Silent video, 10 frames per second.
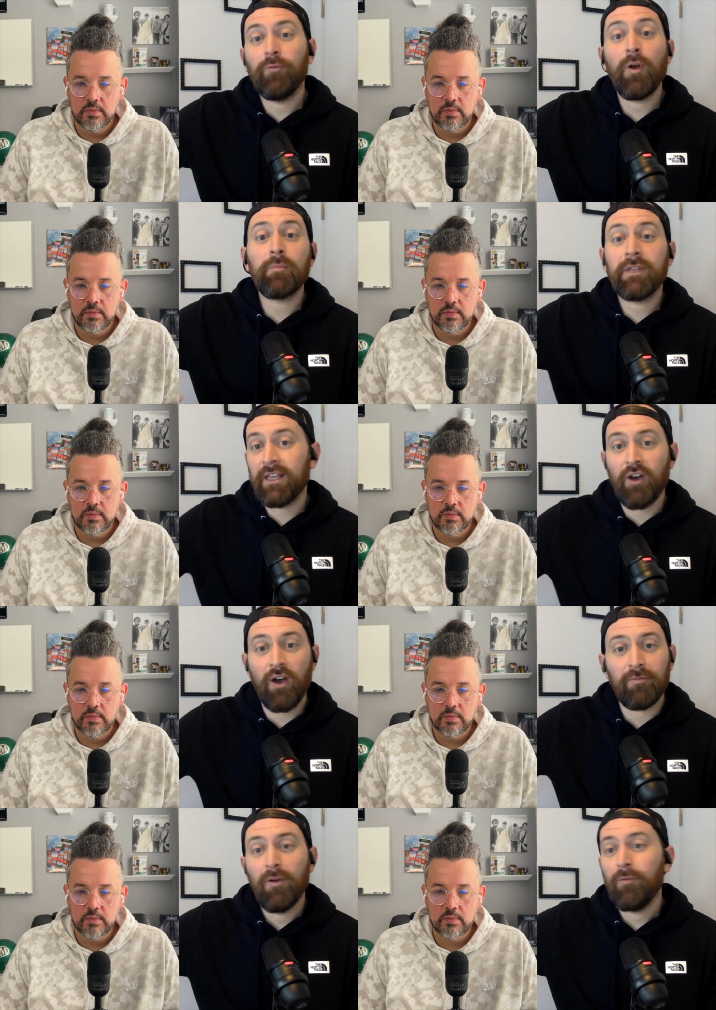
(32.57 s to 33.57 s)
Speaker 1: from
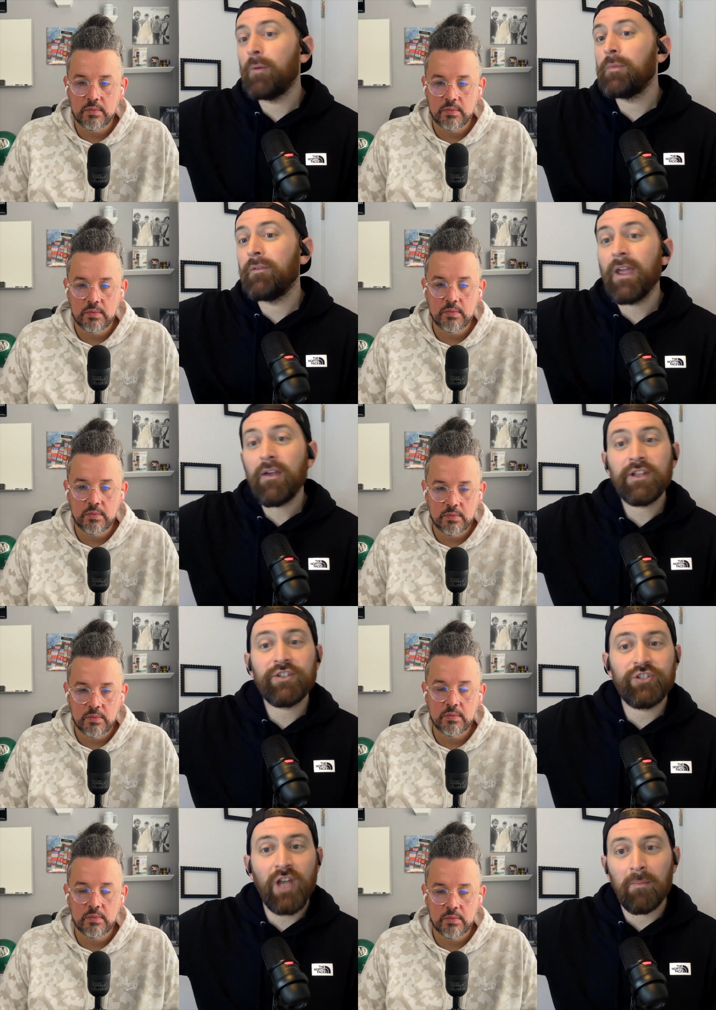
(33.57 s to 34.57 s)
kickoff, from the very
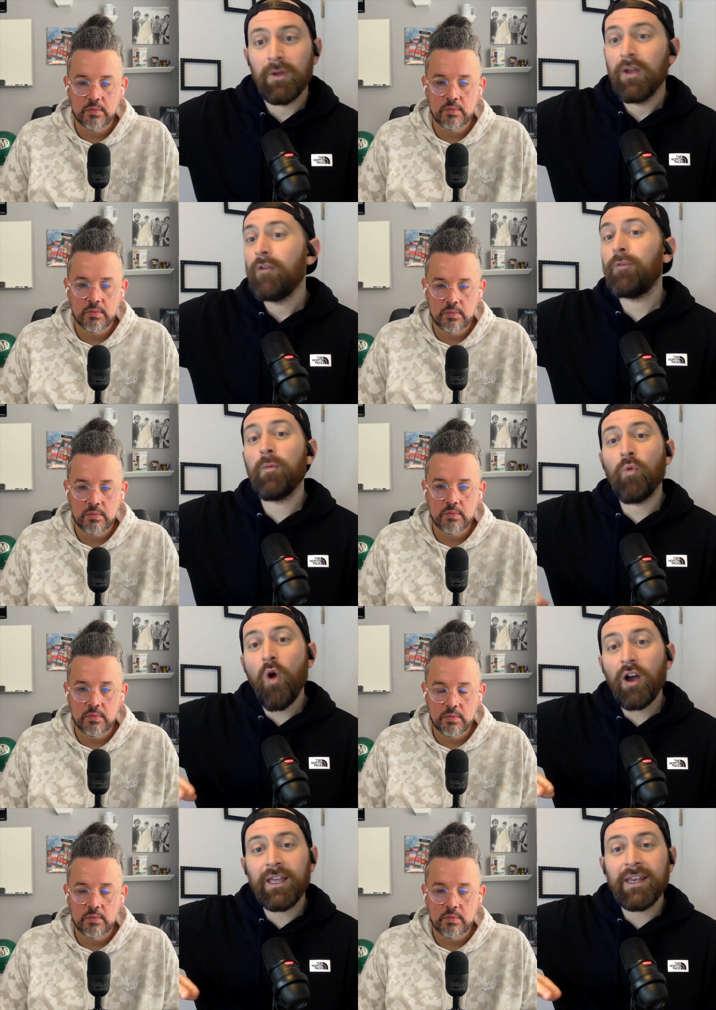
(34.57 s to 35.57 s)
jump, from
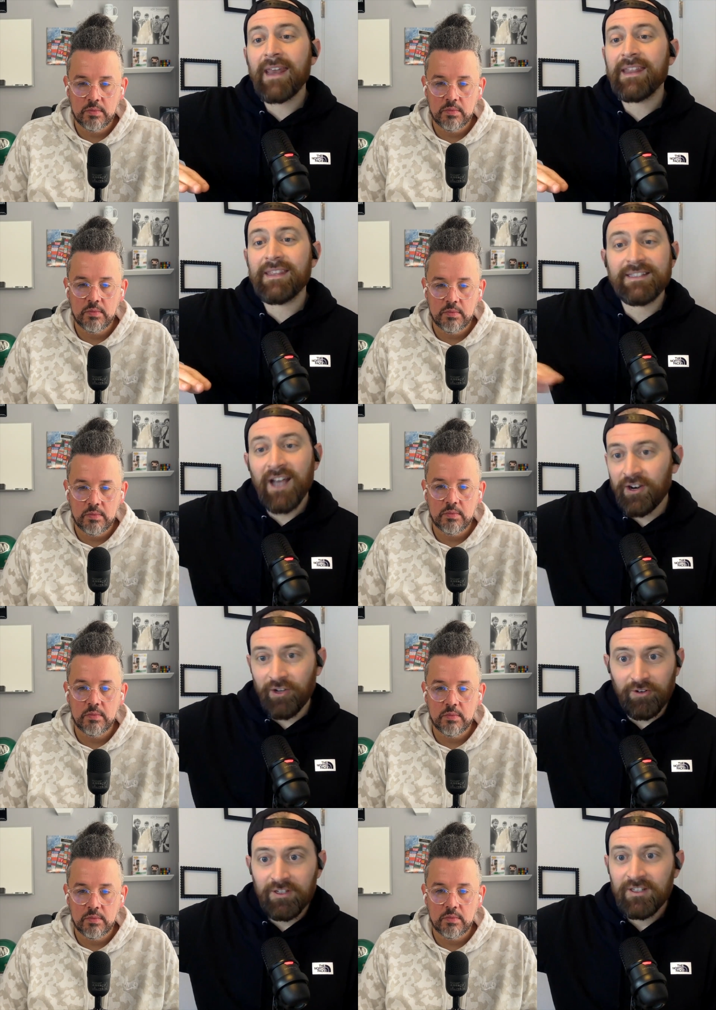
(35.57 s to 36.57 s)
walking out of the
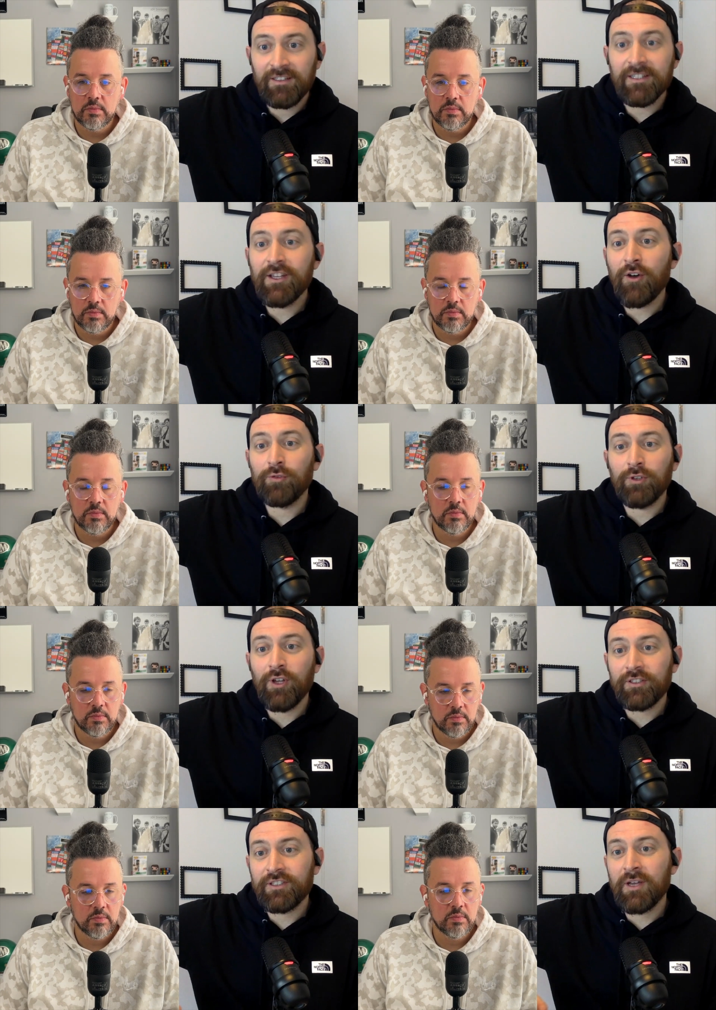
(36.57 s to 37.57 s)
tunnel. Lyon
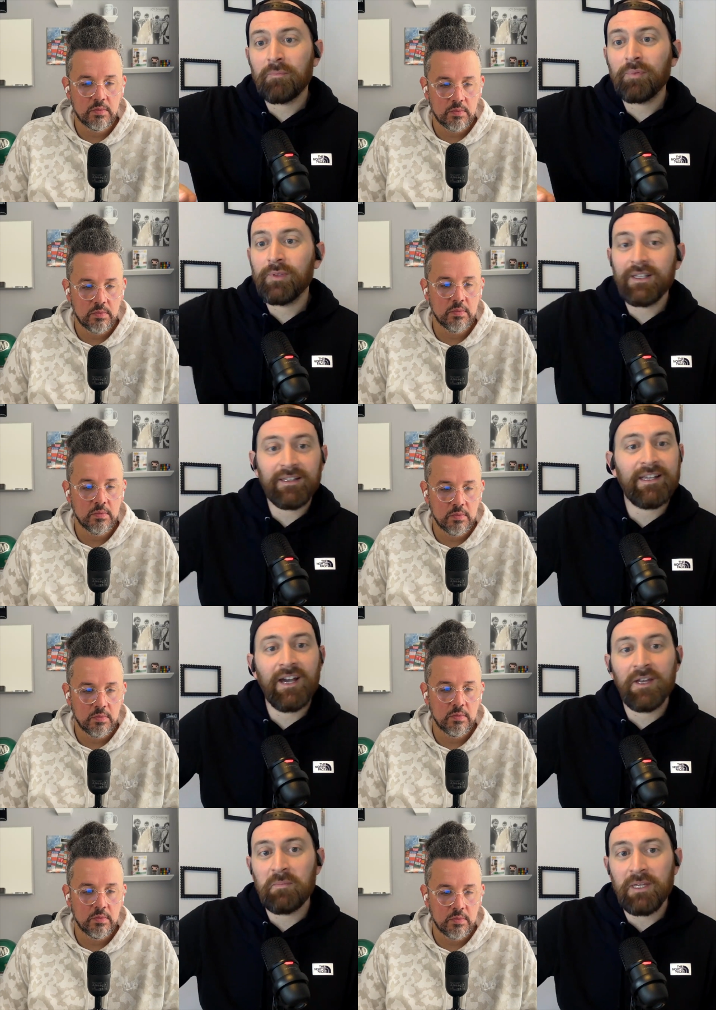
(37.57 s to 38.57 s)
looked completely
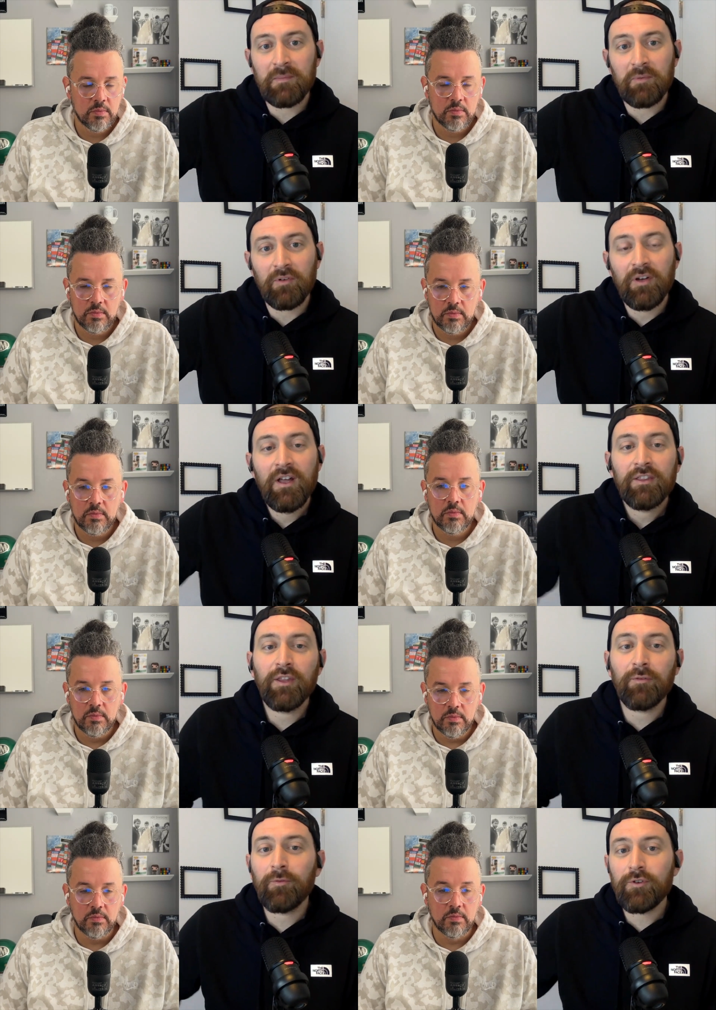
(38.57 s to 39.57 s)
unbeatable.
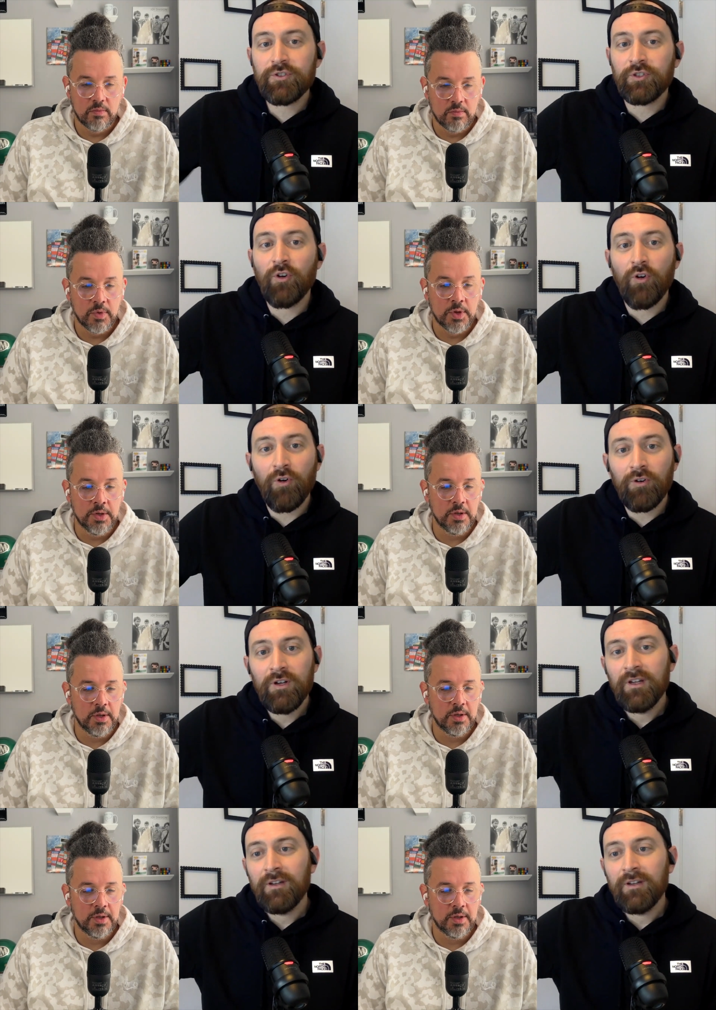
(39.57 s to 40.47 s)
The hmm. first goal